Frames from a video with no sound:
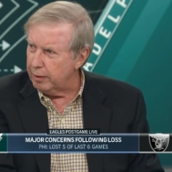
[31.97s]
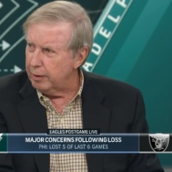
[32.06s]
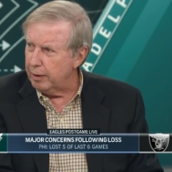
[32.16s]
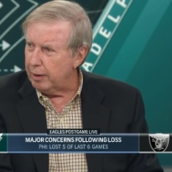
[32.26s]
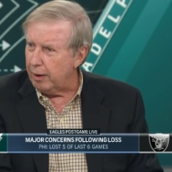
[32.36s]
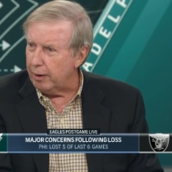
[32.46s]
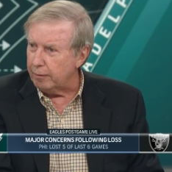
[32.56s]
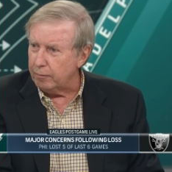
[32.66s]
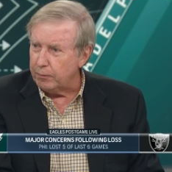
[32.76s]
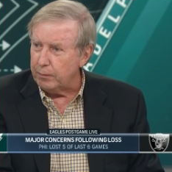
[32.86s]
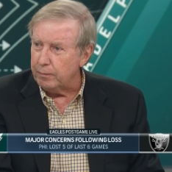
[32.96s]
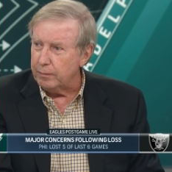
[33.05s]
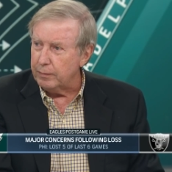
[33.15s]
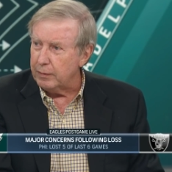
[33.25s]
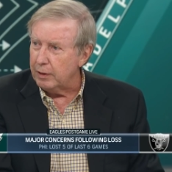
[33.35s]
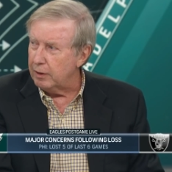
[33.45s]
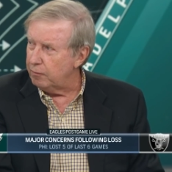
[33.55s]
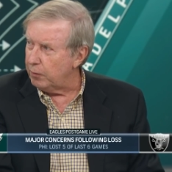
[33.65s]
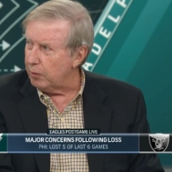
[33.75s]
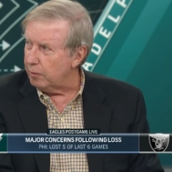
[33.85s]
Mm-hmm. Uh, 90 percent. what?
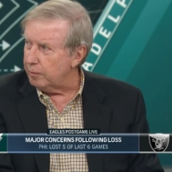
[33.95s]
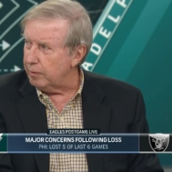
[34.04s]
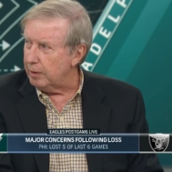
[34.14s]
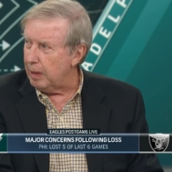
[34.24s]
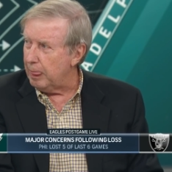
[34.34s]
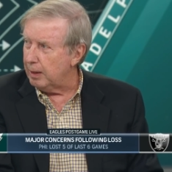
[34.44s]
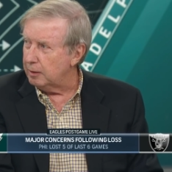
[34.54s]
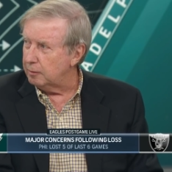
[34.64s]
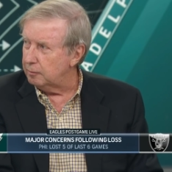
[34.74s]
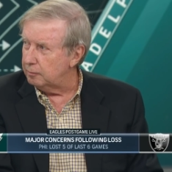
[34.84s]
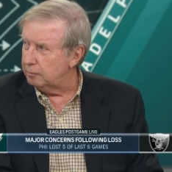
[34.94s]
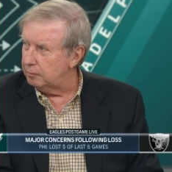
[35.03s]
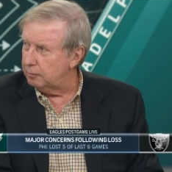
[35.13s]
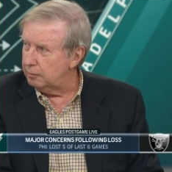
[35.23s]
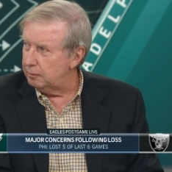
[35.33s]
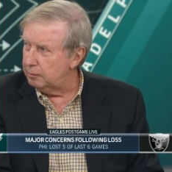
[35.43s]
For 90, 90 plus percent.